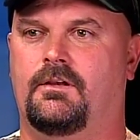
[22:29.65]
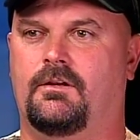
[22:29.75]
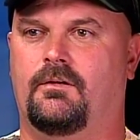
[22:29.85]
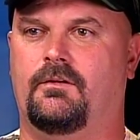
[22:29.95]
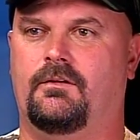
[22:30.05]

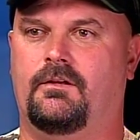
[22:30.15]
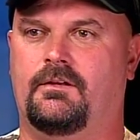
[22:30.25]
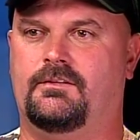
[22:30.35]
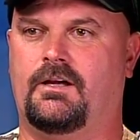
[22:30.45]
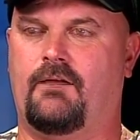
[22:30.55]
in
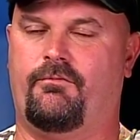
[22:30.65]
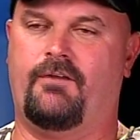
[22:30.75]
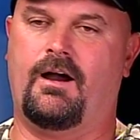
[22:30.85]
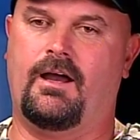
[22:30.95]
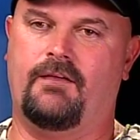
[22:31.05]
the top
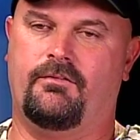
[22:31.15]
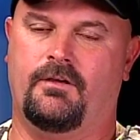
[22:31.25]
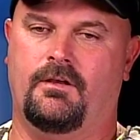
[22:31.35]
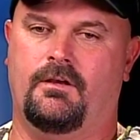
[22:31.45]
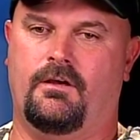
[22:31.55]
5
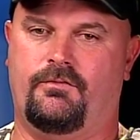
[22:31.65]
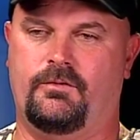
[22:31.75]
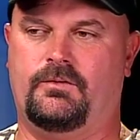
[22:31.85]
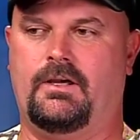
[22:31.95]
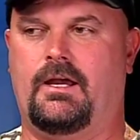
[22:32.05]
a
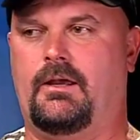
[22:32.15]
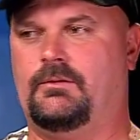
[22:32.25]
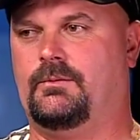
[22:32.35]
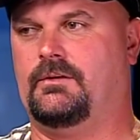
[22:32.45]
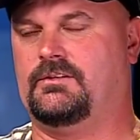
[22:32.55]
few
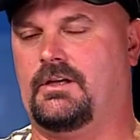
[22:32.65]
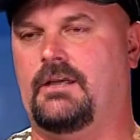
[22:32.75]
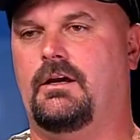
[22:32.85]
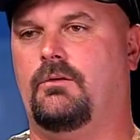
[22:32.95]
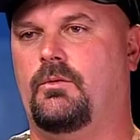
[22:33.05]
times, but Cy
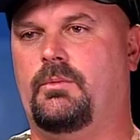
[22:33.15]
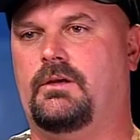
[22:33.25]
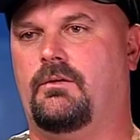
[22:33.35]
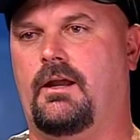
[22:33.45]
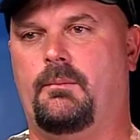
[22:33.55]
Young would be
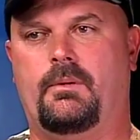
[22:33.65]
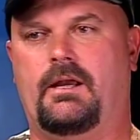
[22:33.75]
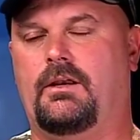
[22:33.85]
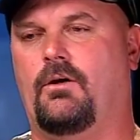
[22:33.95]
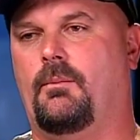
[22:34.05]
great. But
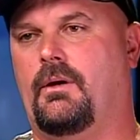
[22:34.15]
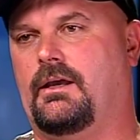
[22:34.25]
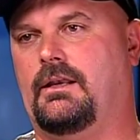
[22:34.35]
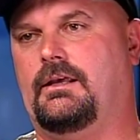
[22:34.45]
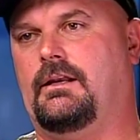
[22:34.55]
I know I'm not
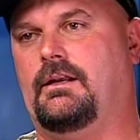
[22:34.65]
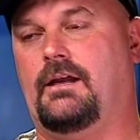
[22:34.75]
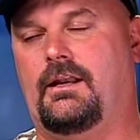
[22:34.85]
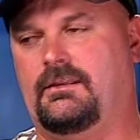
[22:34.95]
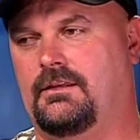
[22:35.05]
going to get it,
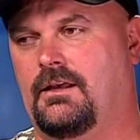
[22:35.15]
not